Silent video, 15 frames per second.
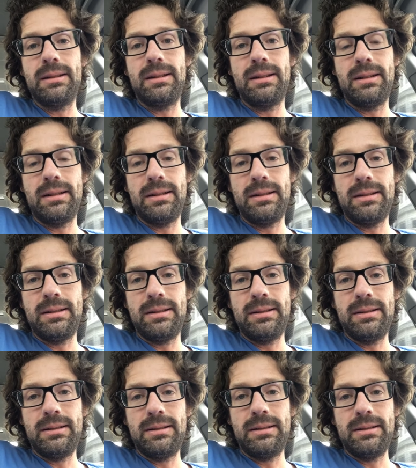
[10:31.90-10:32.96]

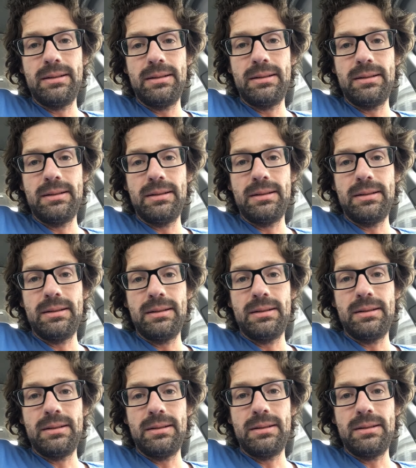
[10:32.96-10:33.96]
No one is speaking in this clip.